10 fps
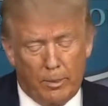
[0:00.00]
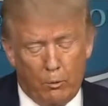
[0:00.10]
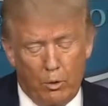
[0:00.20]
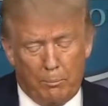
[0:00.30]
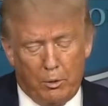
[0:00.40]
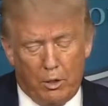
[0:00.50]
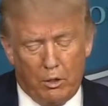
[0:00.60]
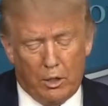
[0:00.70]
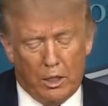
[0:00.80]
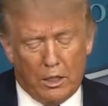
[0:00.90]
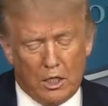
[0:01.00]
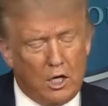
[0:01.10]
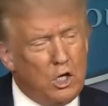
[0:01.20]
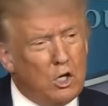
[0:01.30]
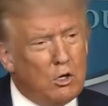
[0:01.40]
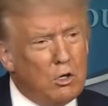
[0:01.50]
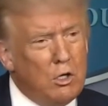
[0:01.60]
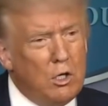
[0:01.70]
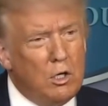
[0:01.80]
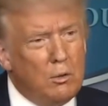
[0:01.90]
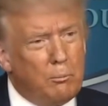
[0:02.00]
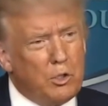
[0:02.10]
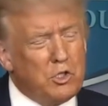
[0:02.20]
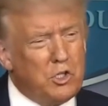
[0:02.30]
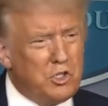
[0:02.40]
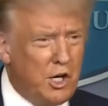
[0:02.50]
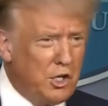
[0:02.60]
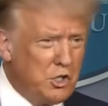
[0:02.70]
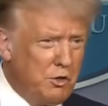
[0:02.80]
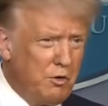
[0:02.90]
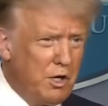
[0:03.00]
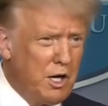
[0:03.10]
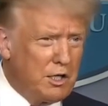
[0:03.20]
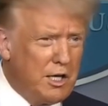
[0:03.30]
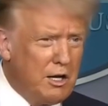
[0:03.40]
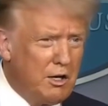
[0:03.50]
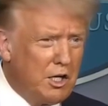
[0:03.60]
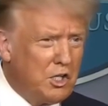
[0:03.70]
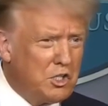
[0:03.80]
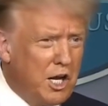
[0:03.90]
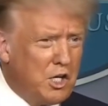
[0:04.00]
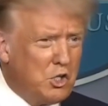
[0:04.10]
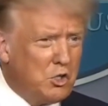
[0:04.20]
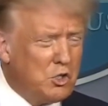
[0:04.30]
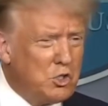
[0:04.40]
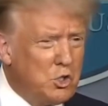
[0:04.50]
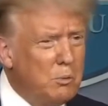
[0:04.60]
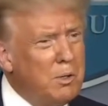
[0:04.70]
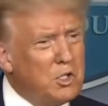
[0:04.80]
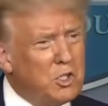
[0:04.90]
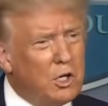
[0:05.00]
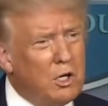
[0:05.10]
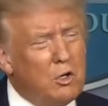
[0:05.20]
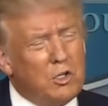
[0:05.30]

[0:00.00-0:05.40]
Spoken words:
We put on a 10-year prison sentence if you knock down any statues 2 months ago,